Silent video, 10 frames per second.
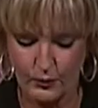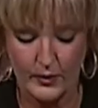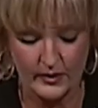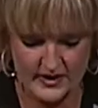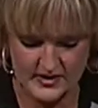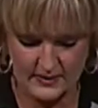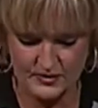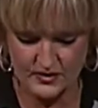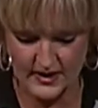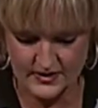We will
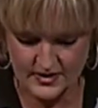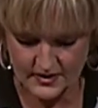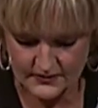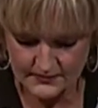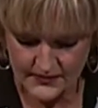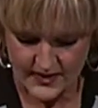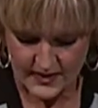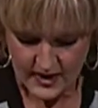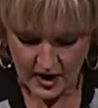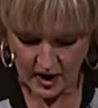accept your answer.
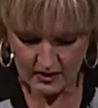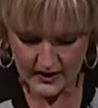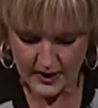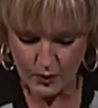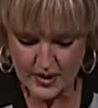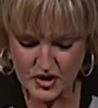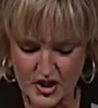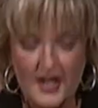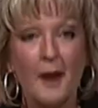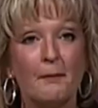All right,
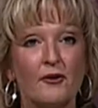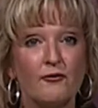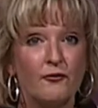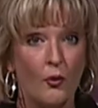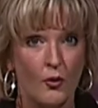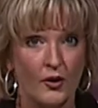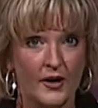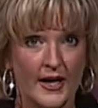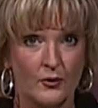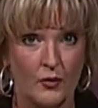question number four
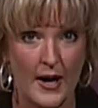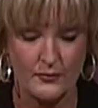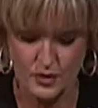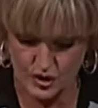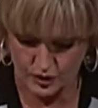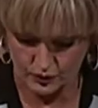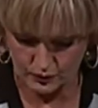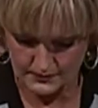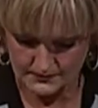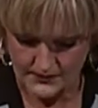in round two.